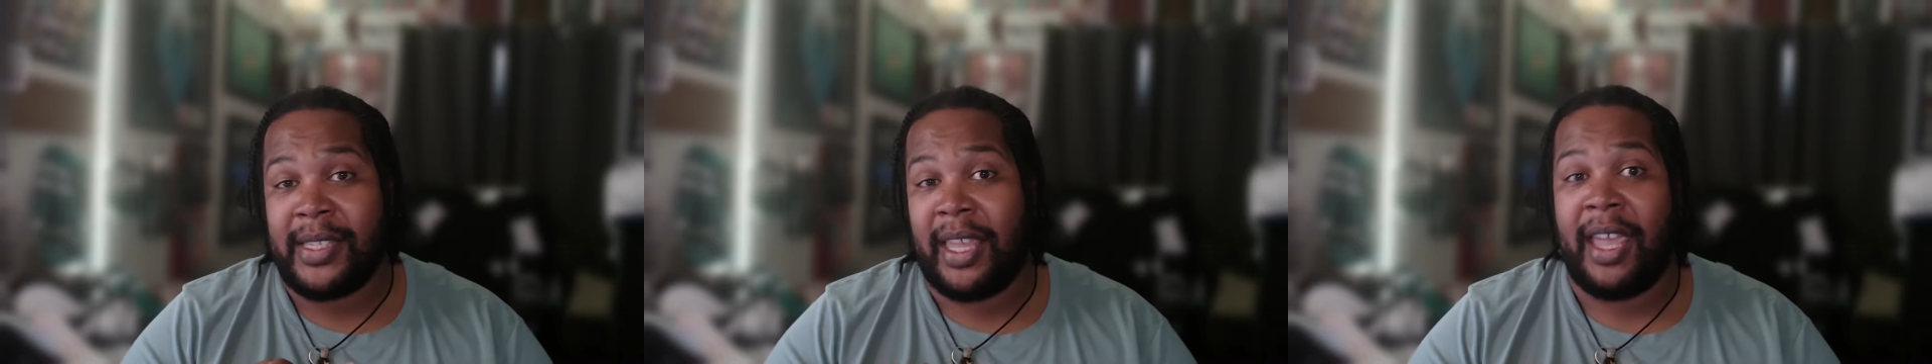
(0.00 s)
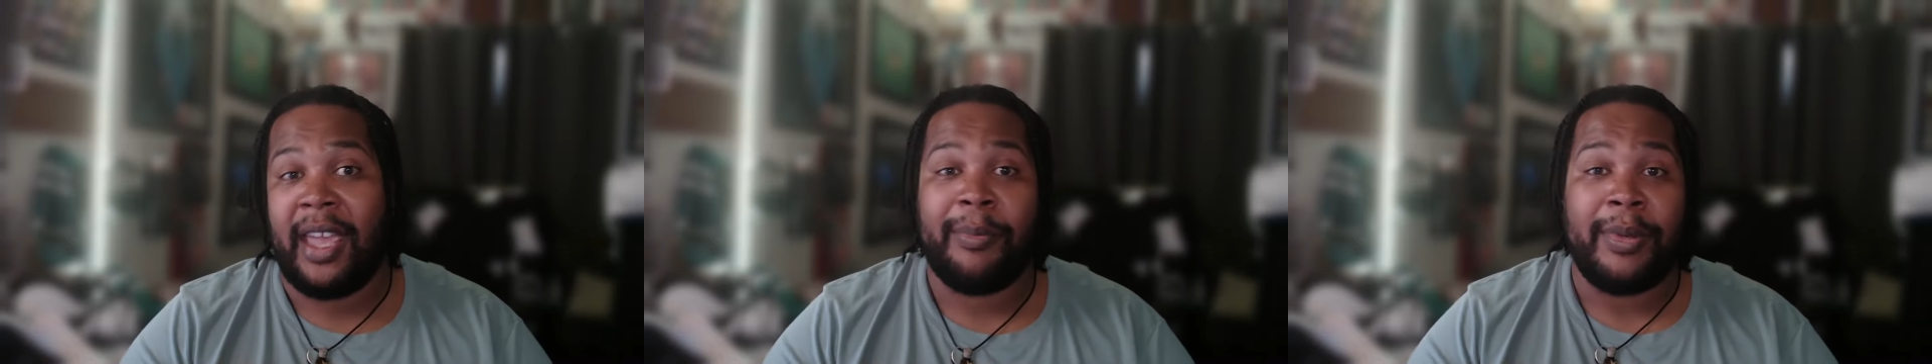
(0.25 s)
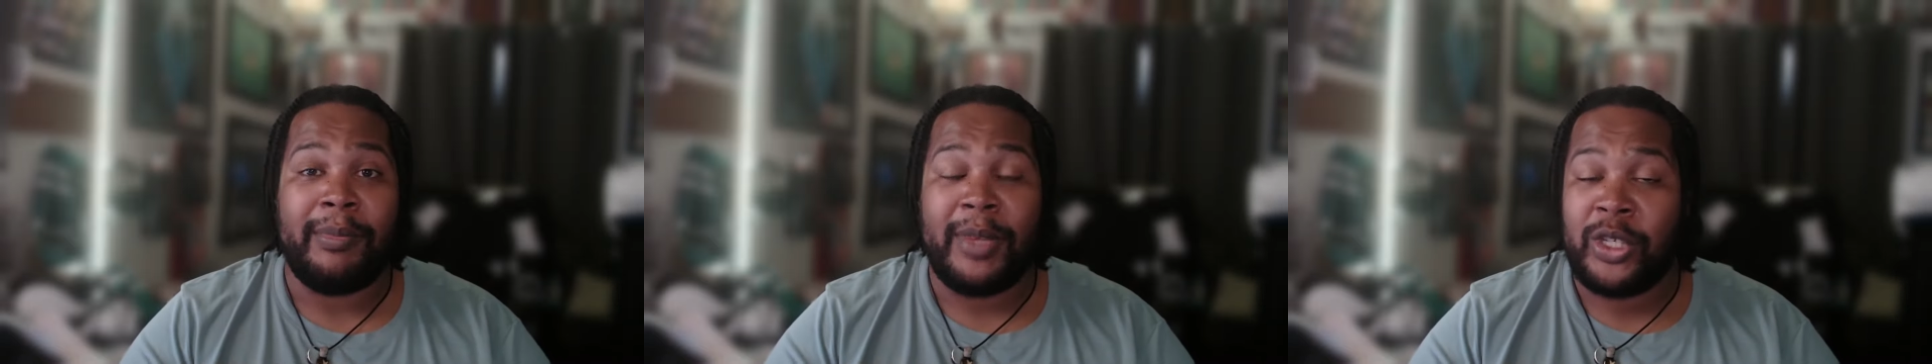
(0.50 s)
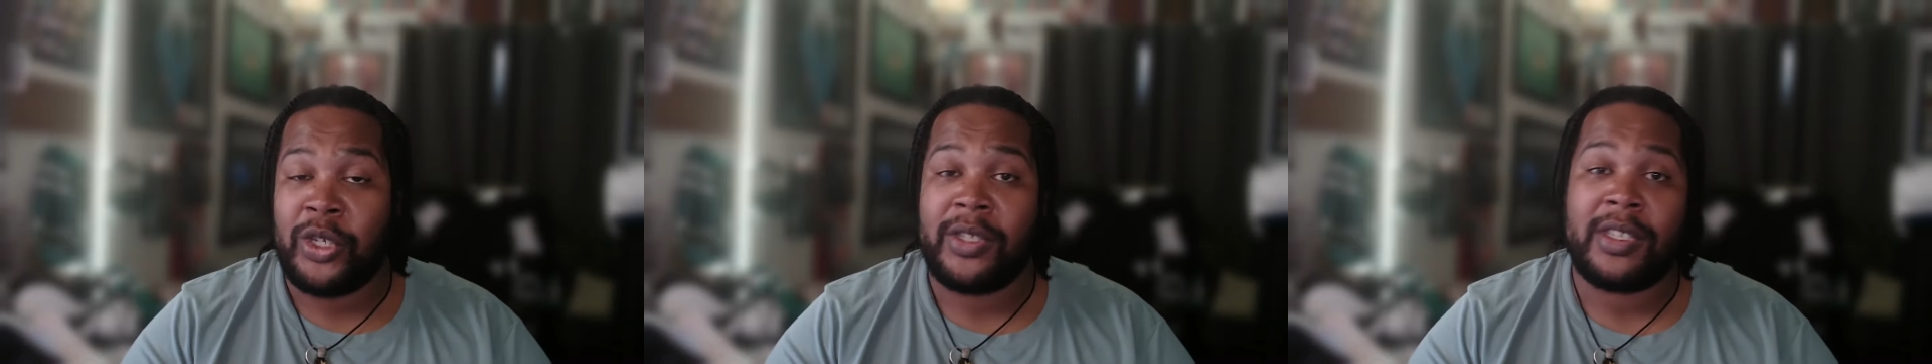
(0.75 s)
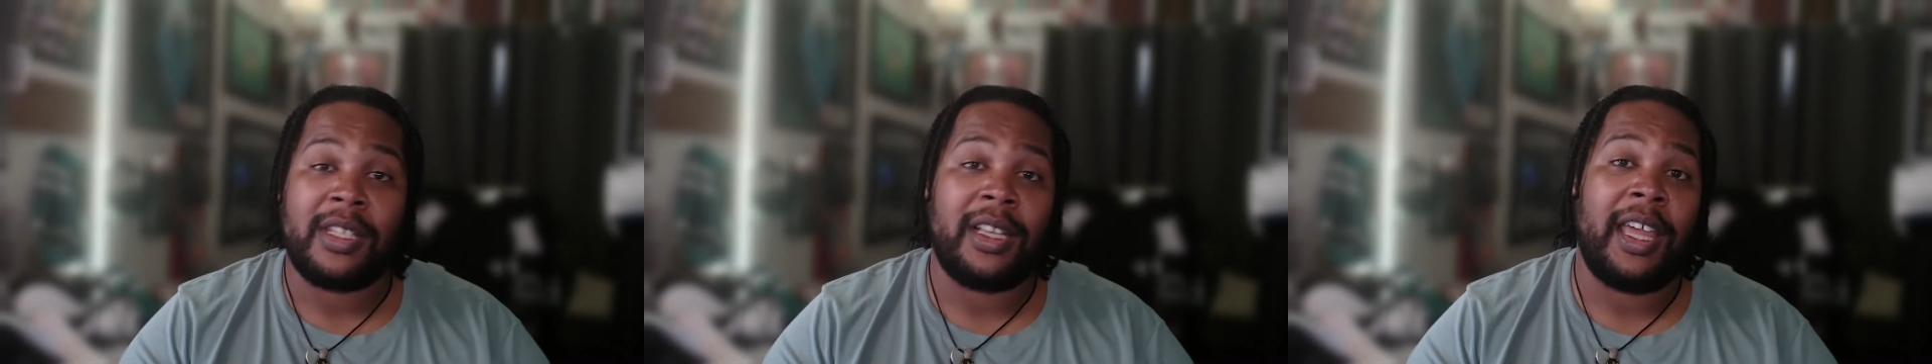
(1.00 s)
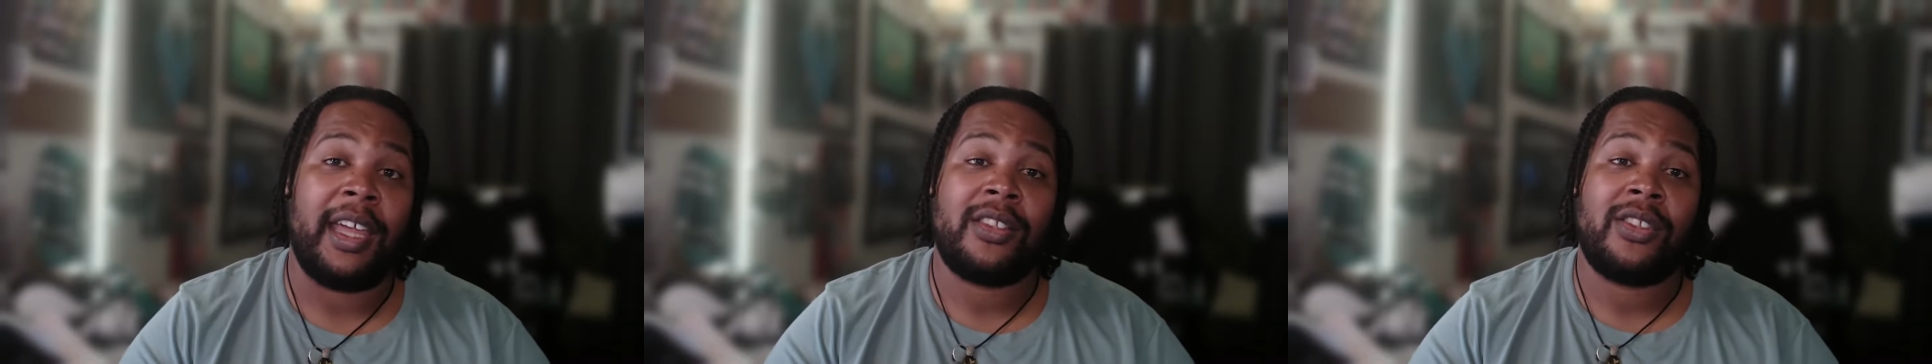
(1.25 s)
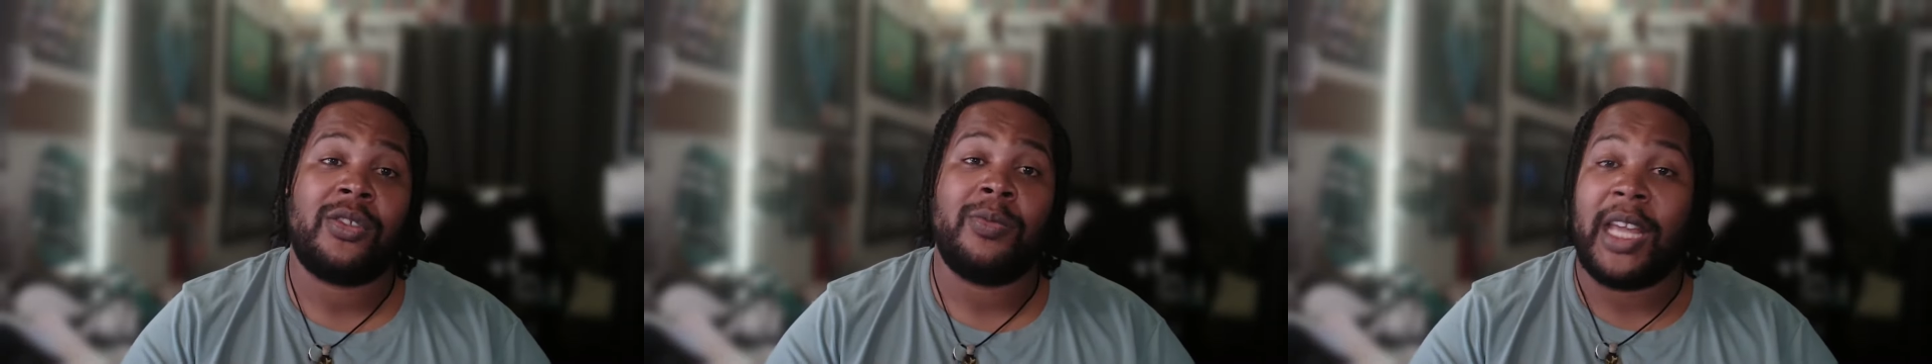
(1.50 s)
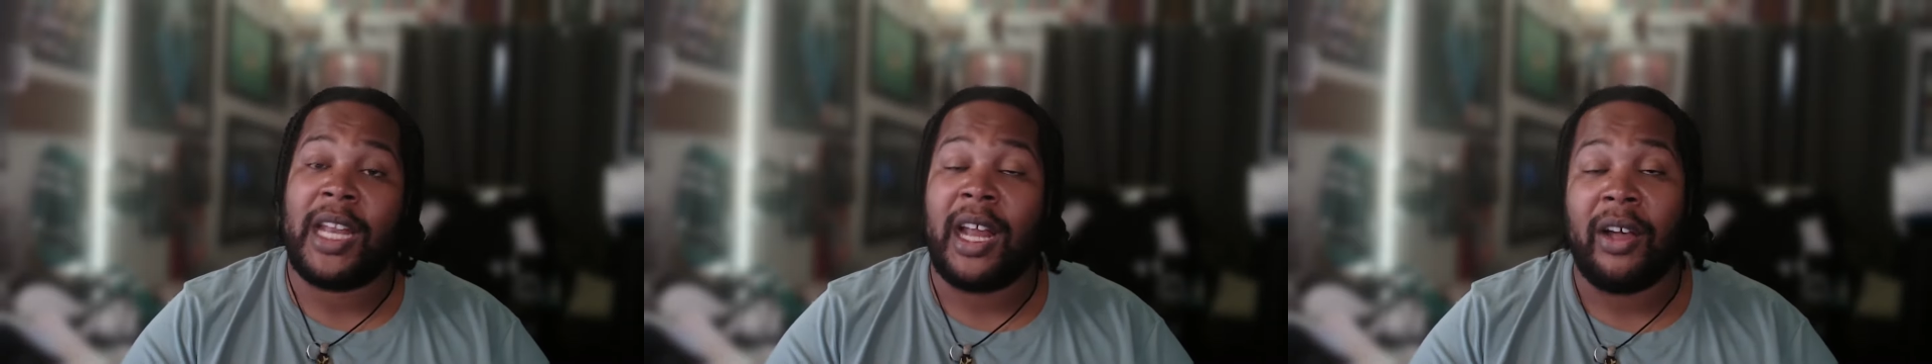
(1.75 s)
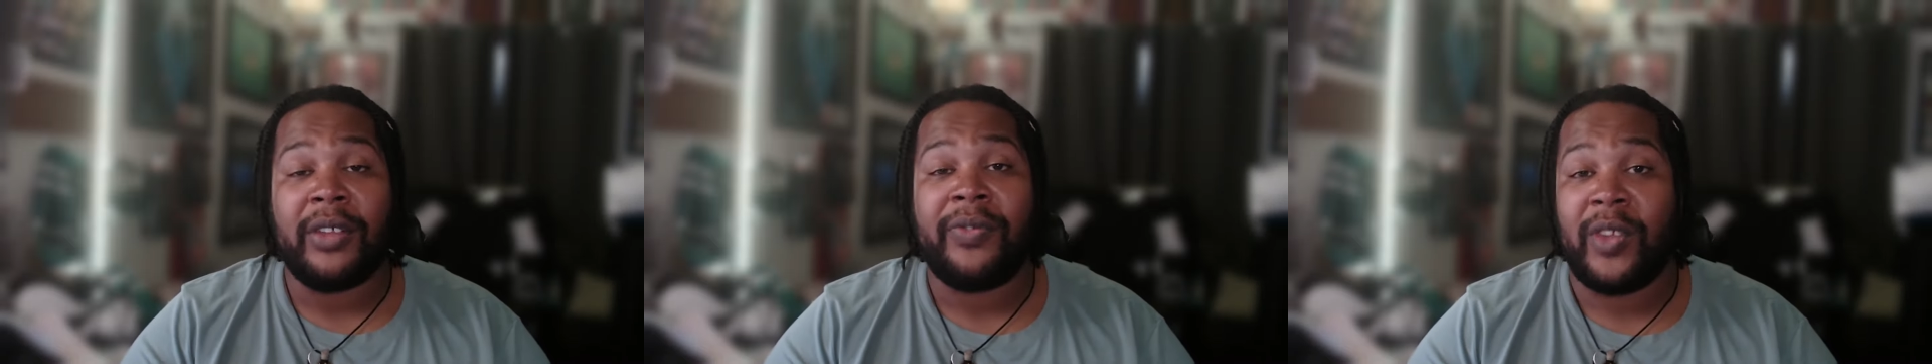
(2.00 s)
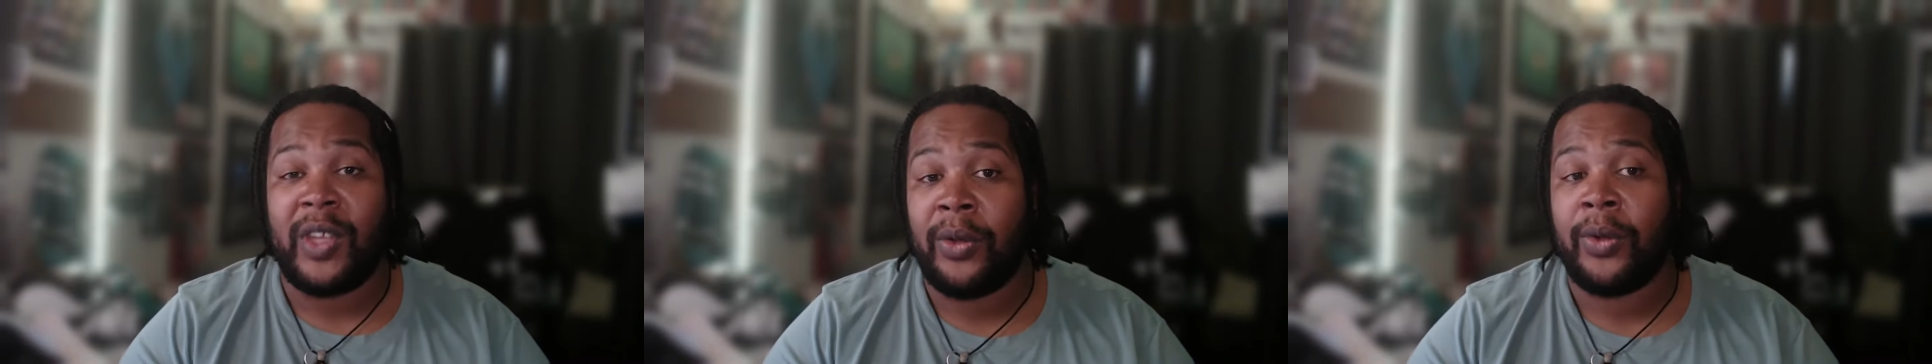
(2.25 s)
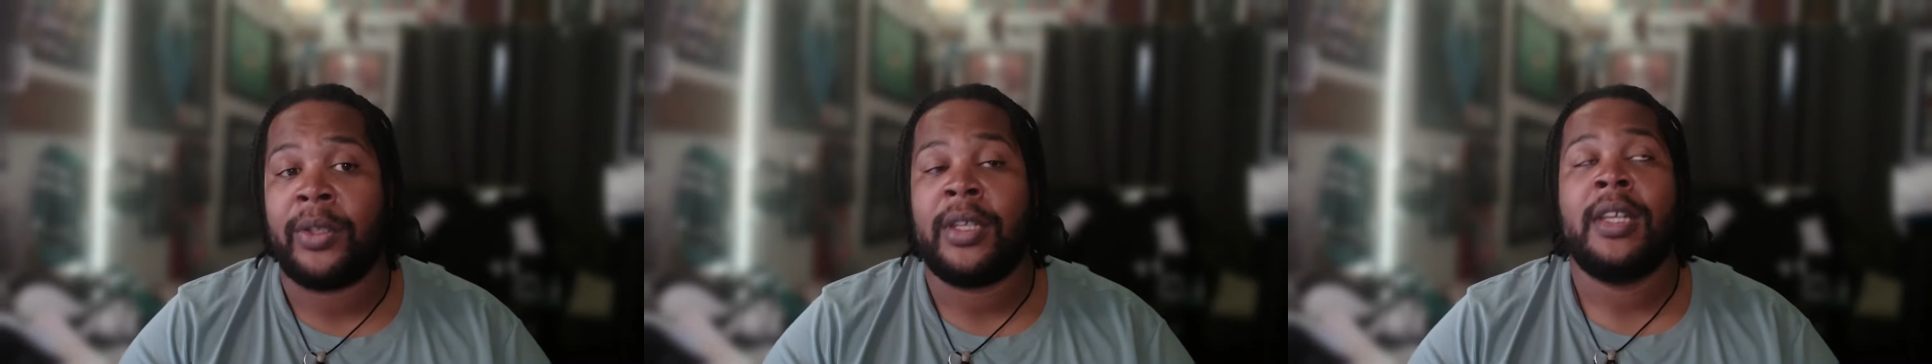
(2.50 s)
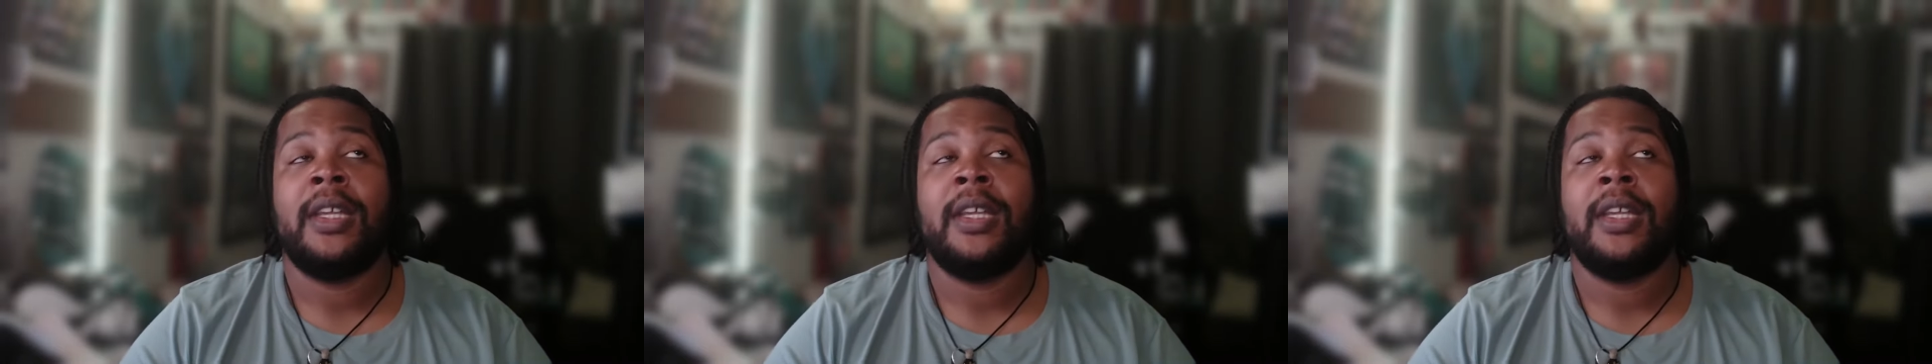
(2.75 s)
camp and mission select to being out in the field.